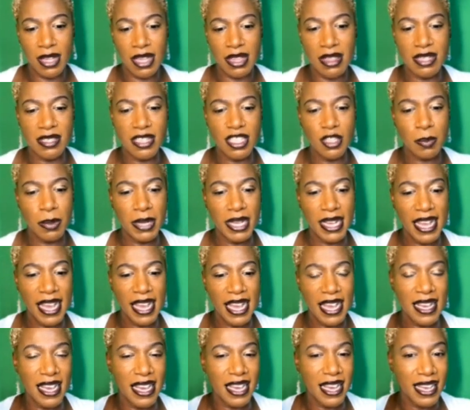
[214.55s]
This is
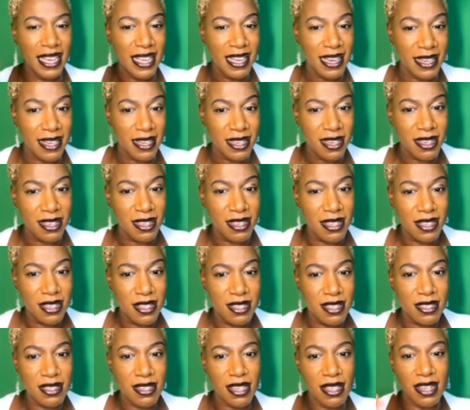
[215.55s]
playing in
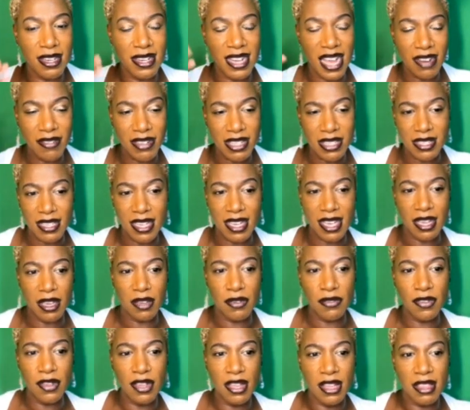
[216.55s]
to the
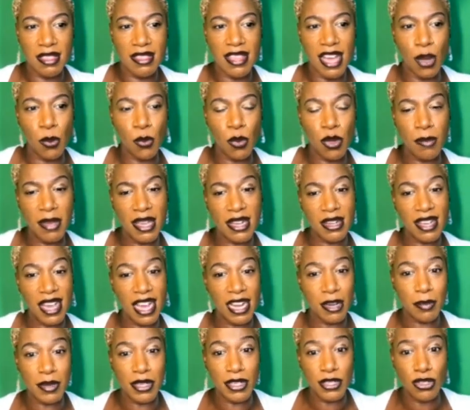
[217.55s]
narrative that women
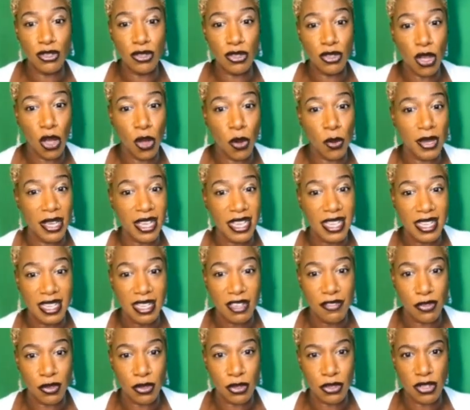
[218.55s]
can be so
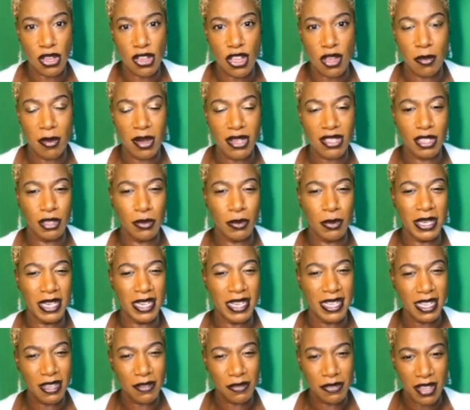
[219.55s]
evil, so you mustn't
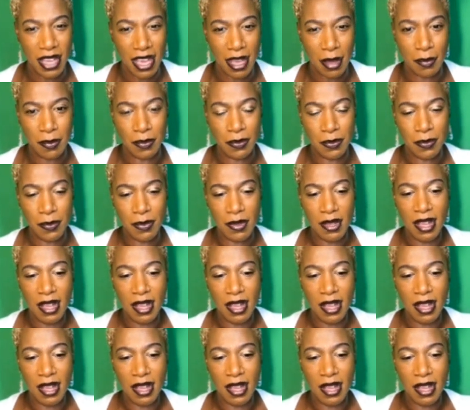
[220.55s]
believe them.